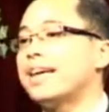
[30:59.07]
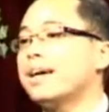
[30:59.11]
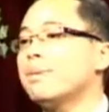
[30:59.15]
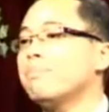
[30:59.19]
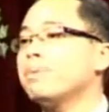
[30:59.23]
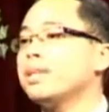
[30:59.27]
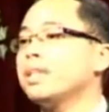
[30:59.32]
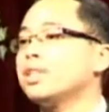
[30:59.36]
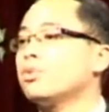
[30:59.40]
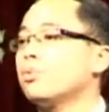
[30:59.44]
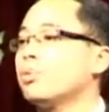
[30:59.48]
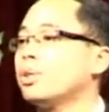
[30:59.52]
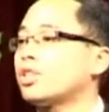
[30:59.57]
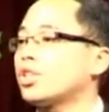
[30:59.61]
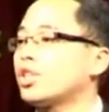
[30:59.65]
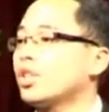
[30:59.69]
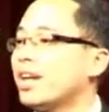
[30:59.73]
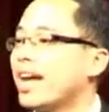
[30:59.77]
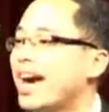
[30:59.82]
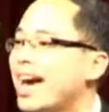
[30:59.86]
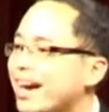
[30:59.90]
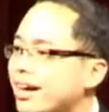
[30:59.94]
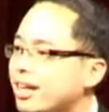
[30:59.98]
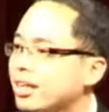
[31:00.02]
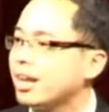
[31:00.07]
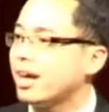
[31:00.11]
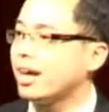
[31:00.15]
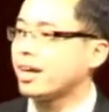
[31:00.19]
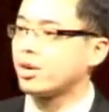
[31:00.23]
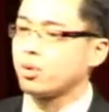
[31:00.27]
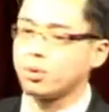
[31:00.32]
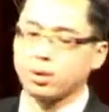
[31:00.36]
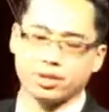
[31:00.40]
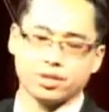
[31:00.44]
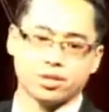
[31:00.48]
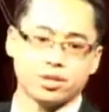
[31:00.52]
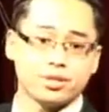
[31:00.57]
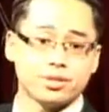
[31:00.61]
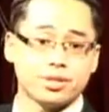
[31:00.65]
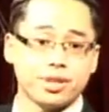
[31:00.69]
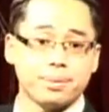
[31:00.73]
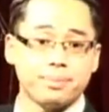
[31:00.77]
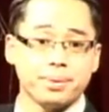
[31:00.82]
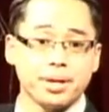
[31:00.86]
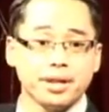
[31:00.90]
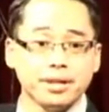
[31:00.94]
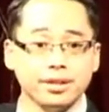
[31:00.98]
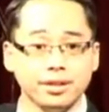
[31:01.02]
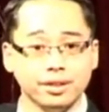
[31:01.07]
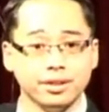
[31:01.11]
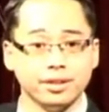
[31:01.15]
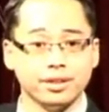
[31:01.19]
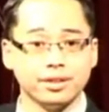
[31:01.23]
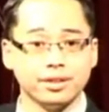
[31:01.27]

that means we should act like Christians. Amen?